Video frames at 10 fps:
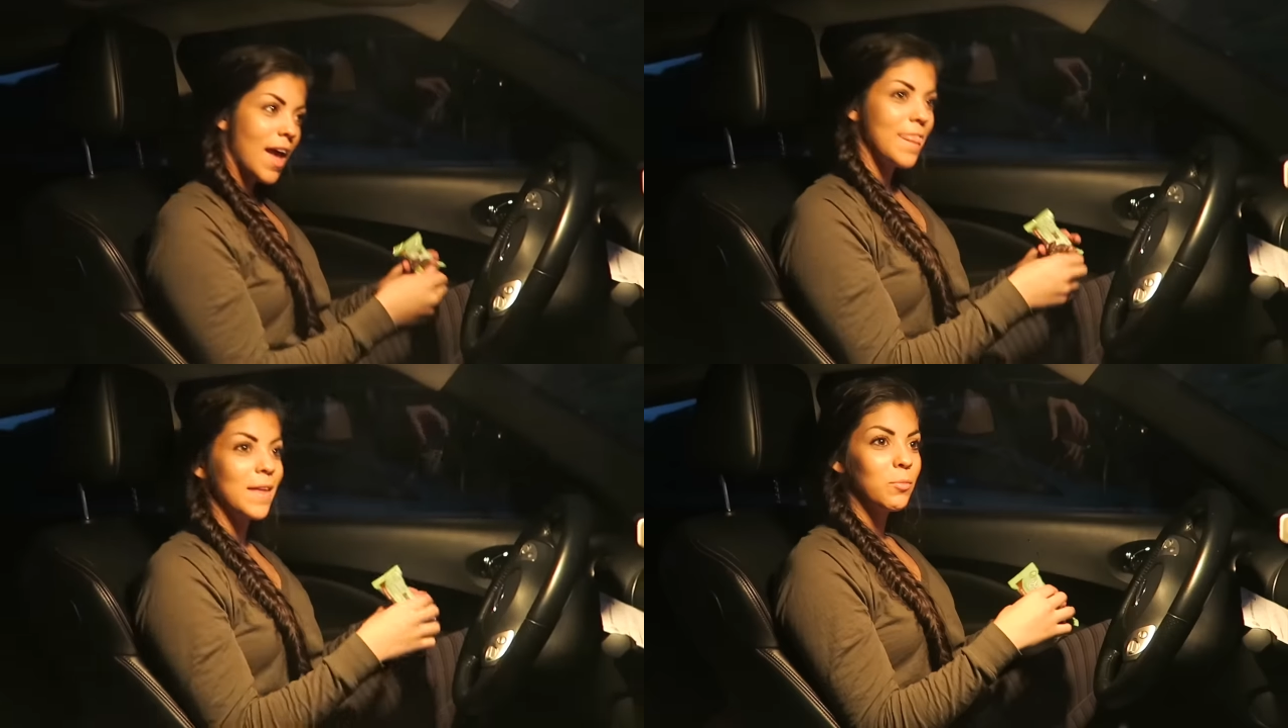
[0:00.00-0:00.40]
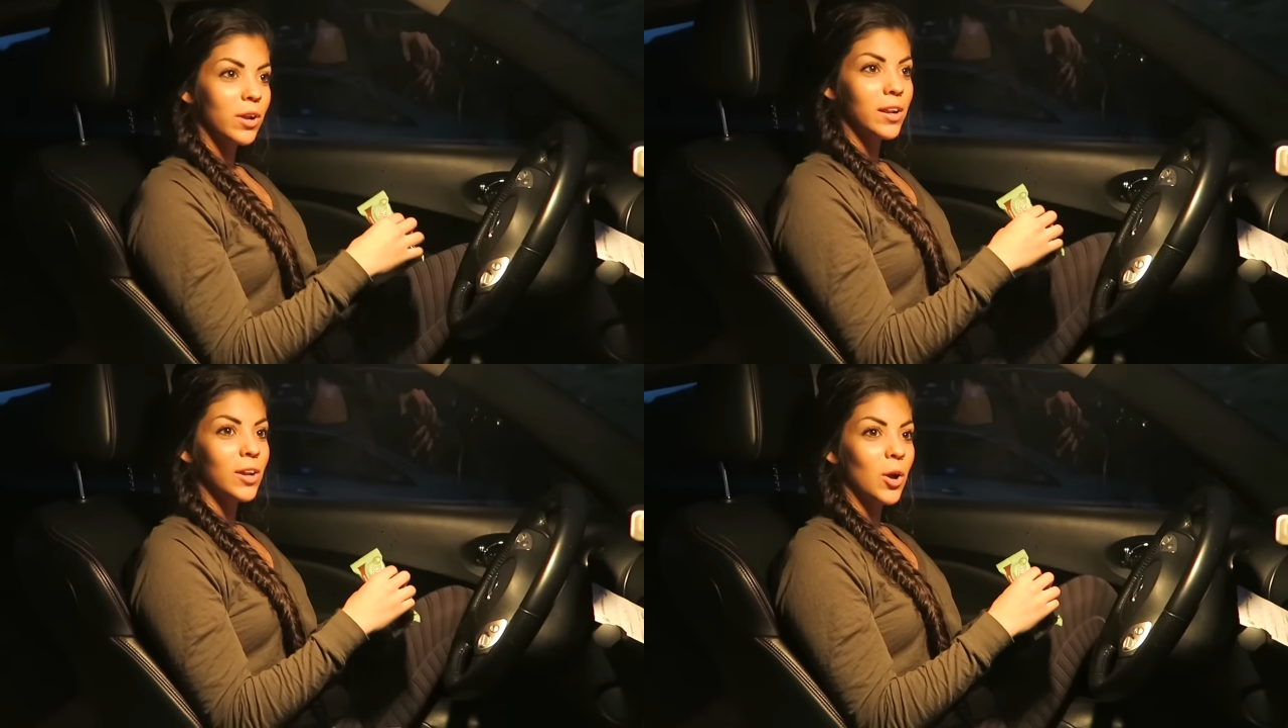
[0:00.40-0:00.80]
and then we're
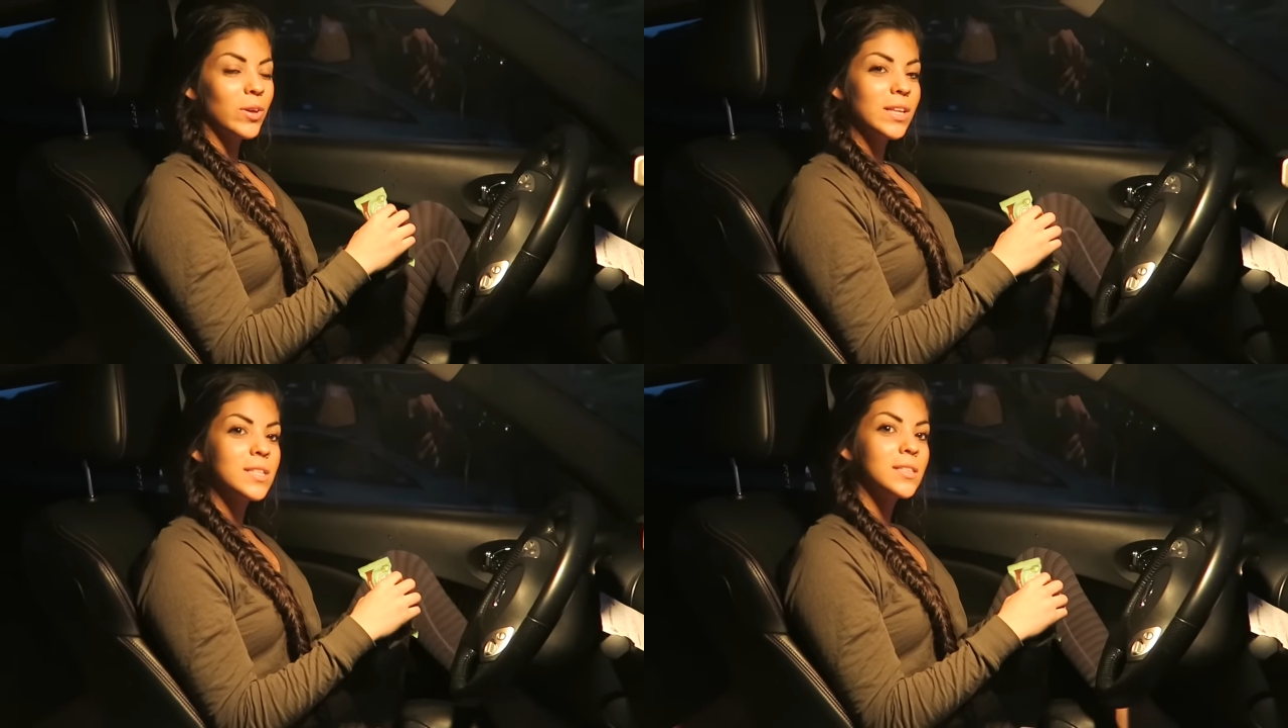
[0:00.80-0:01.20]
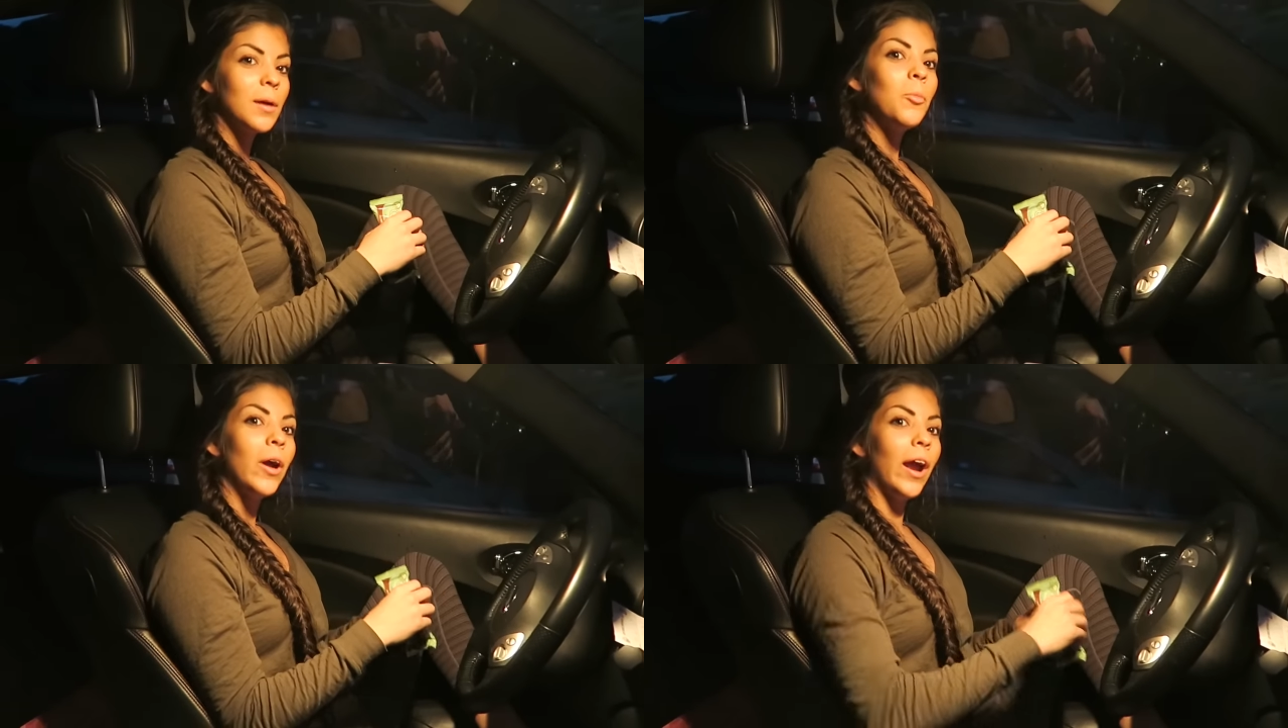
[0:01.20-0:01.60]
gonna go eat
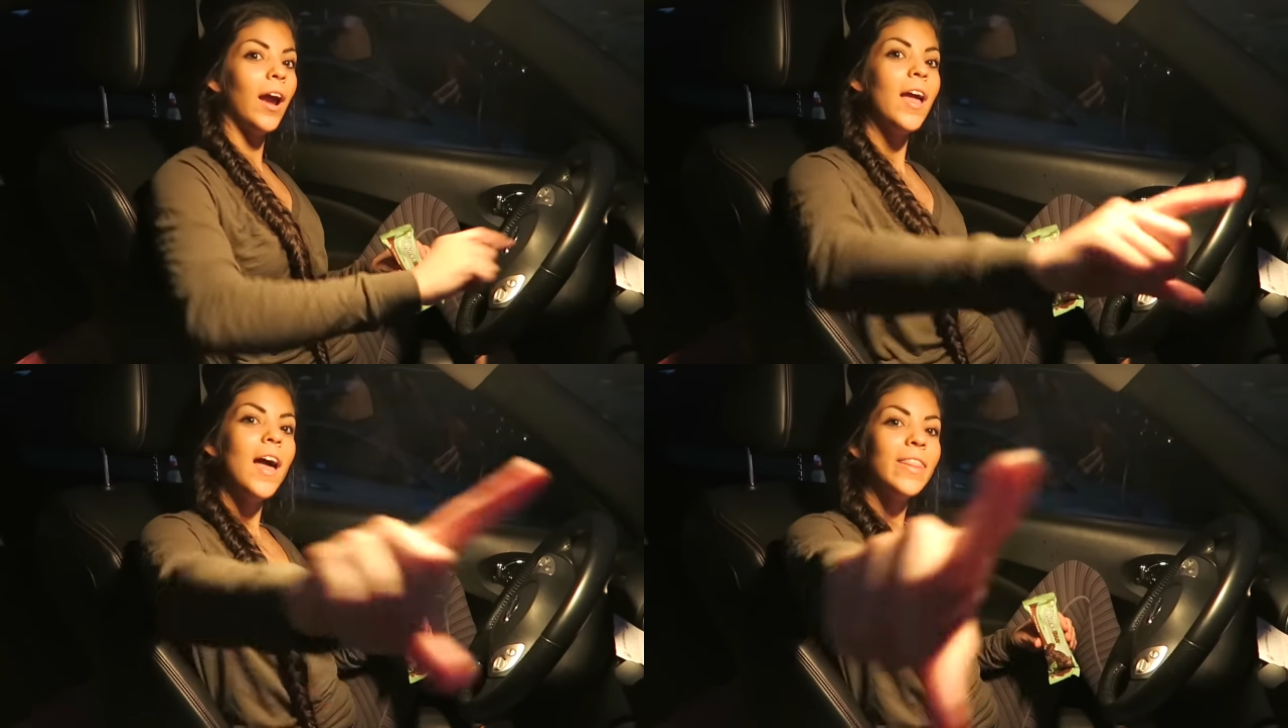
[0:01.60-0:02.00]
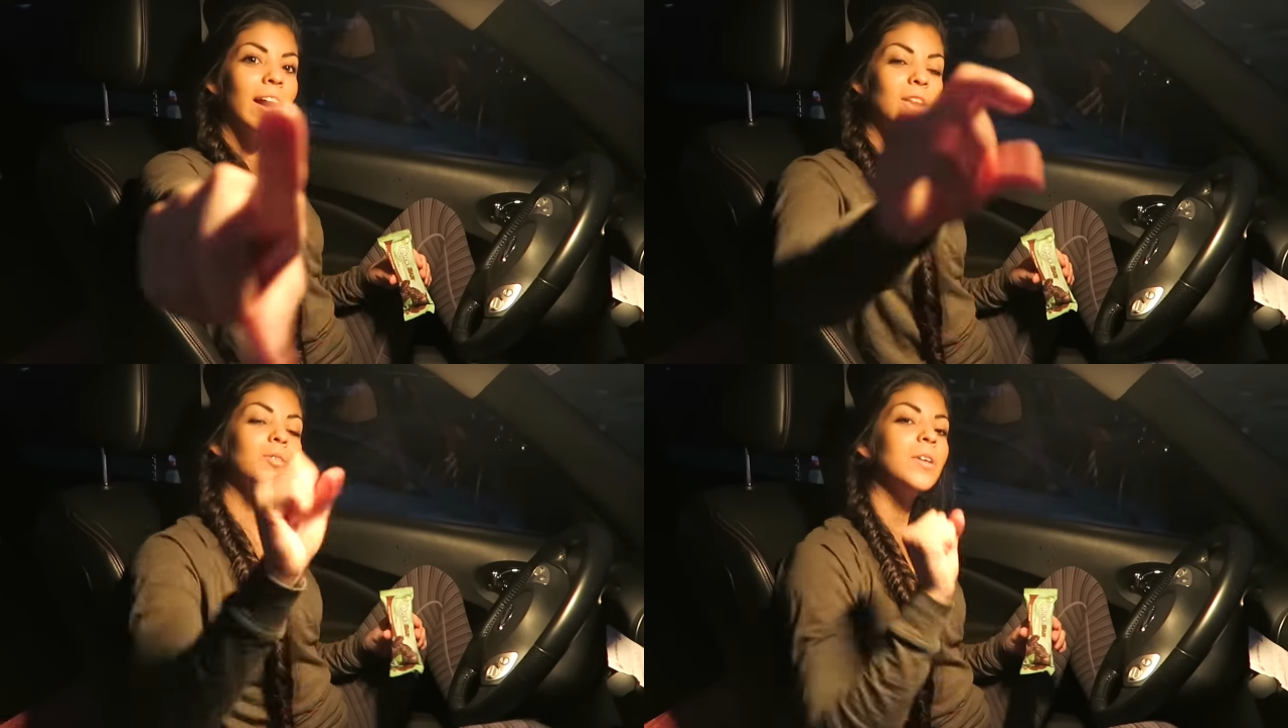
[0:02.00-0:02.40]
somewhere
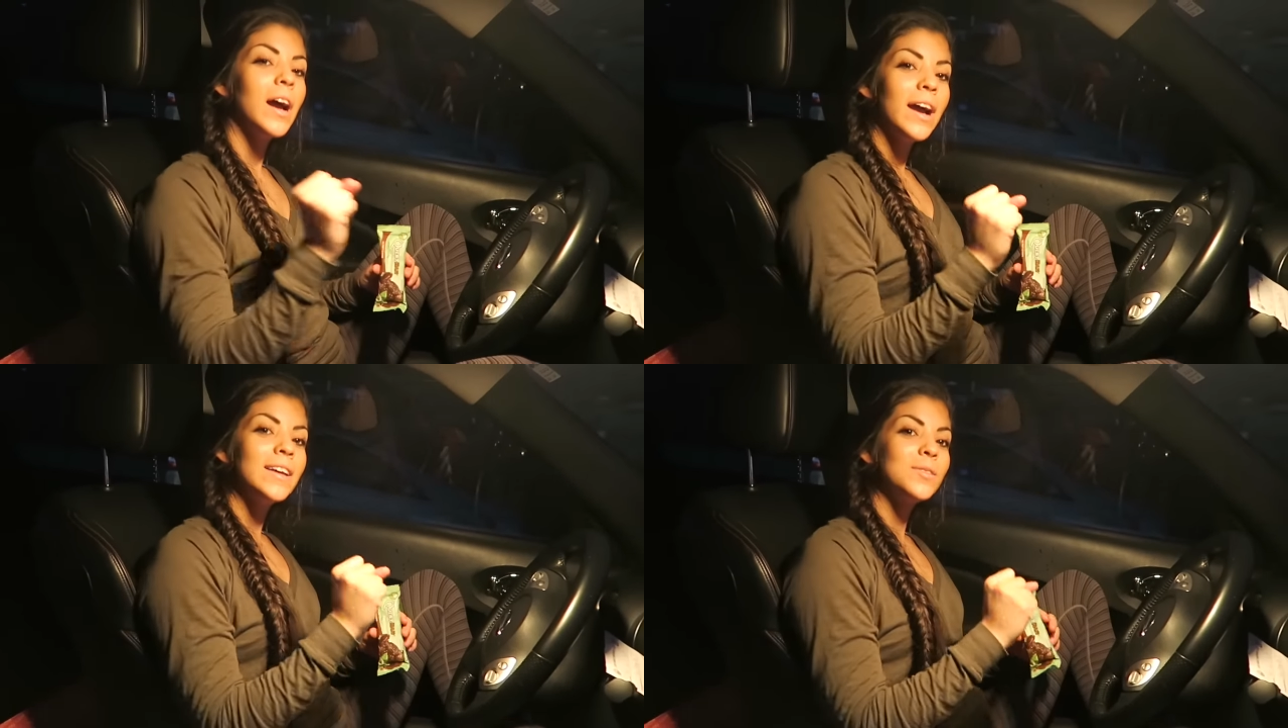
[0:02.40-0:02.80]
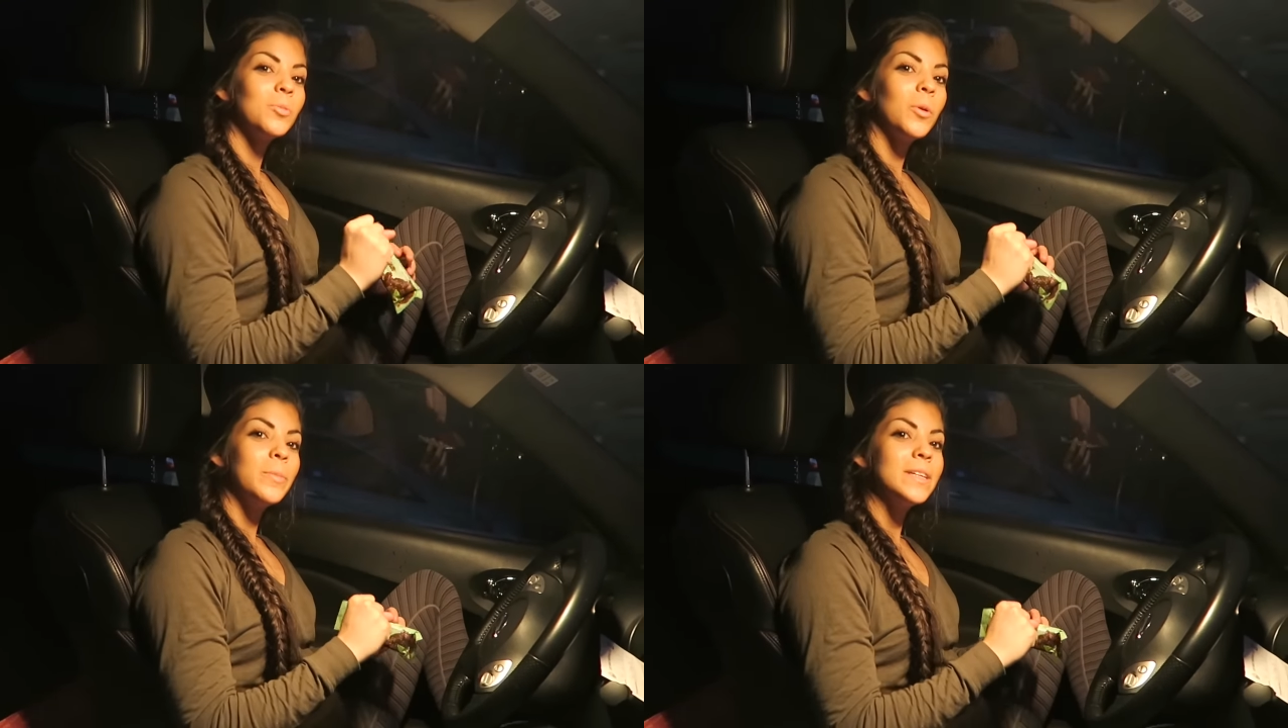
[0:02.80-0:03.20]
that you guys
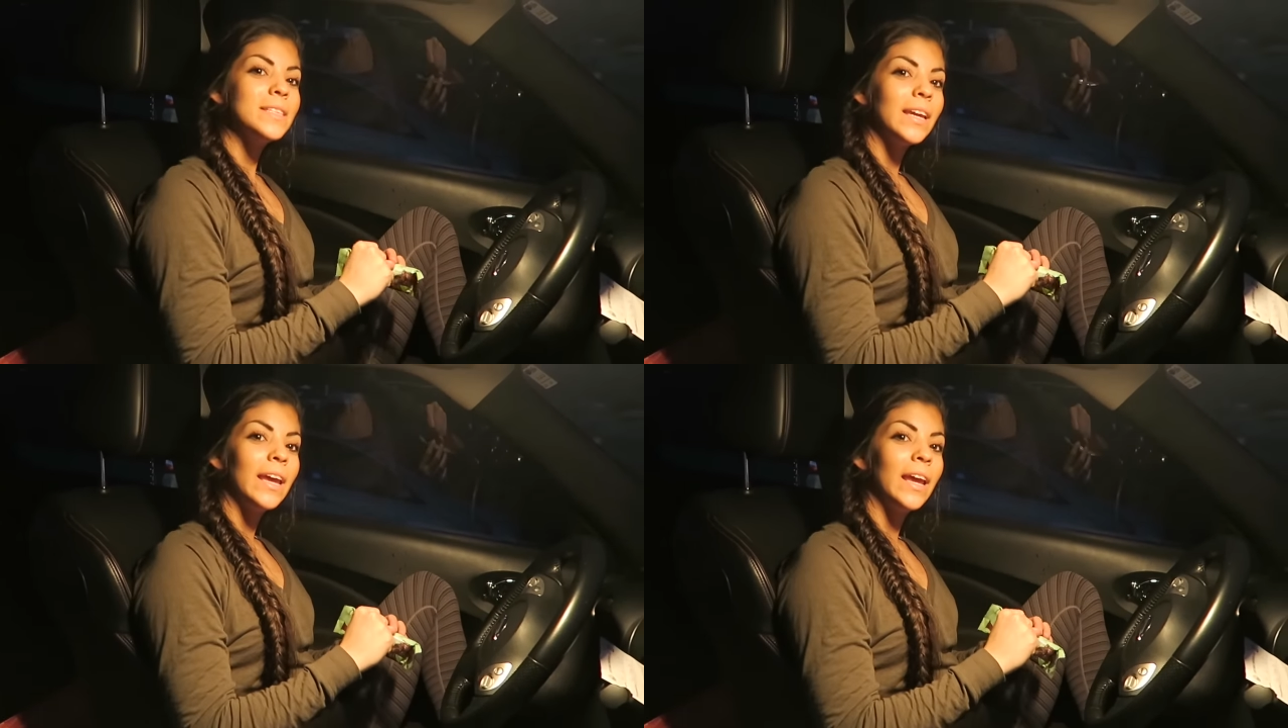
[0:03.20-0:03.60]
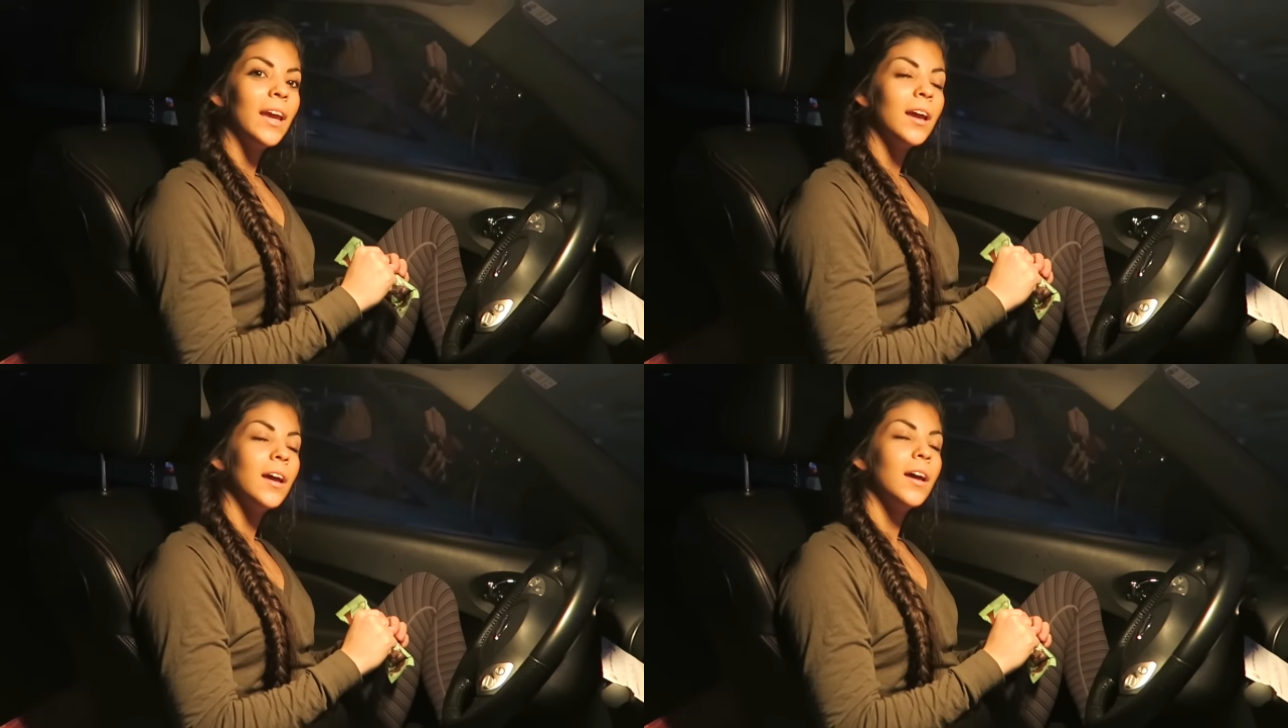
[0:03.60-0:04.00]
will be seeing